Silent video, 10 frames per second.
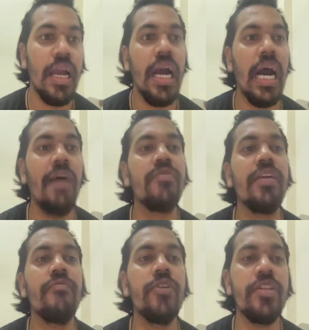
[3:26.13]
how they
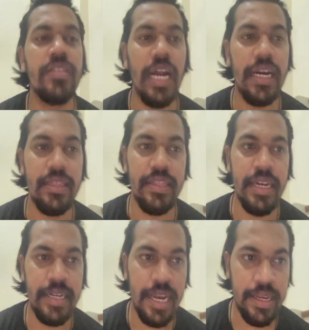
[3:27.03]
would start the
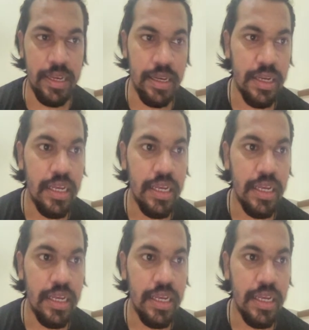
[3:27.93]
attacking?